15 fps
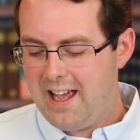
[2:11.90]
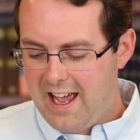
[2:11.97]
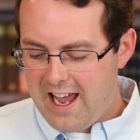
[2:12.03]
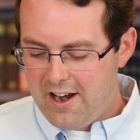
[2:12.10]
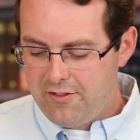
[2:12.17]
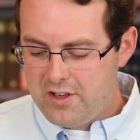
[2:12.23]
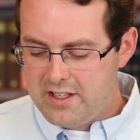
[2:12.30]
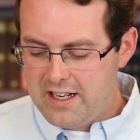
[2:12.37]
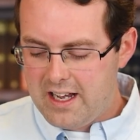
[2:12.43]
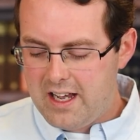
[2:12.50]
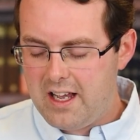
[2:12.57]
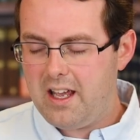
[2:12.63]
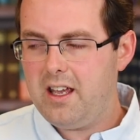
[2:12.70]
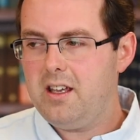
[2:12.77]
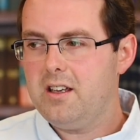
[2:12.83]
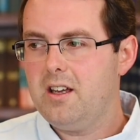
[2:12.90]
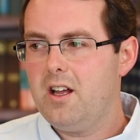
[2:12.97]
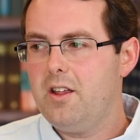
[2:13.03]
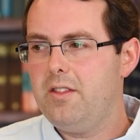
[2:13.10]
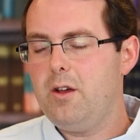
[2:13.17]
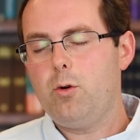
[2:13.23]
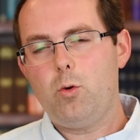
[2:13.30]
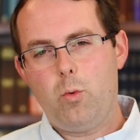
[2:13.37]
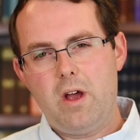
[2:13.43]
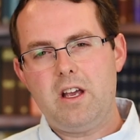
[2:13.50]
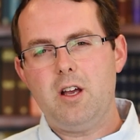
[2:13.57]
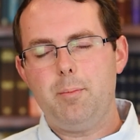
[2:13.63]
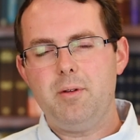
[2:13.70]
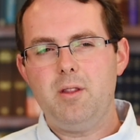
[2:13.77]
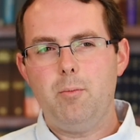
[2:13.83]
Every day they would wake
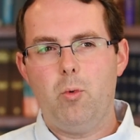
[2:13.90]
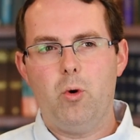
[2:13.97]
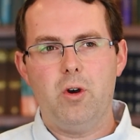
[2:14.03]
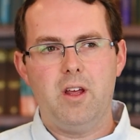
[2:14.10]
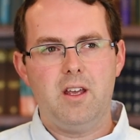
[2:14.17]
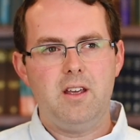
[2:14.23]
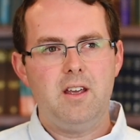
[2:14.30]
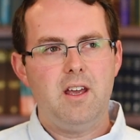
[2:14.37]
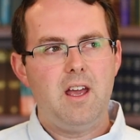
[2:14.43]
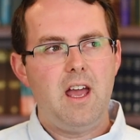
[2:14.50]
up in the morning